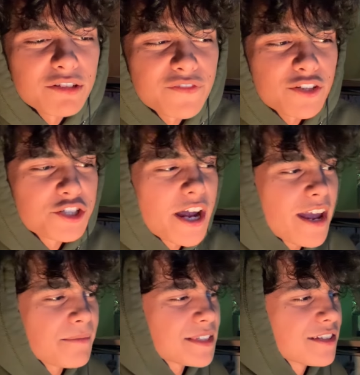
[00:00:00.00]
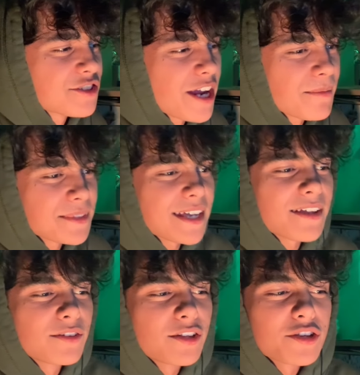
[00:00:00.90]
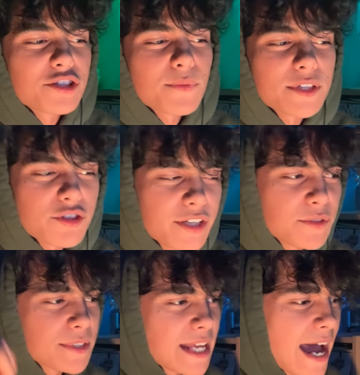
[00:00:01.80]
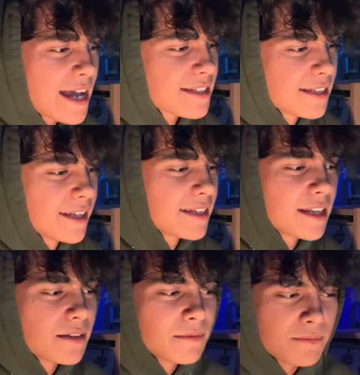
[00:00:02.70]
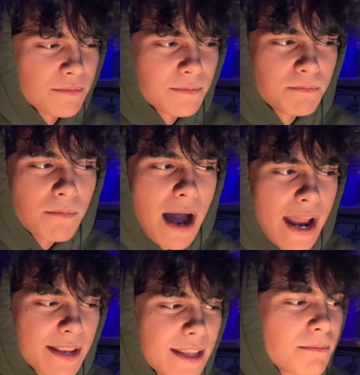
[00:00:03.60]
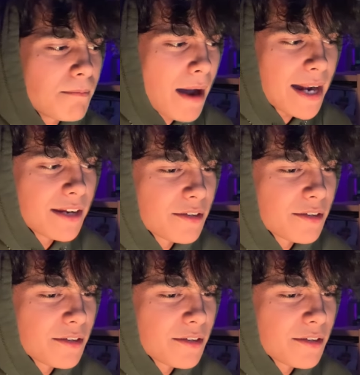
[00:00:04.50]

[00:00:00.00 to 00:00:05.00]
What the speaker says: for James because James like literally just went straight to his task and like didn't mind. He minded his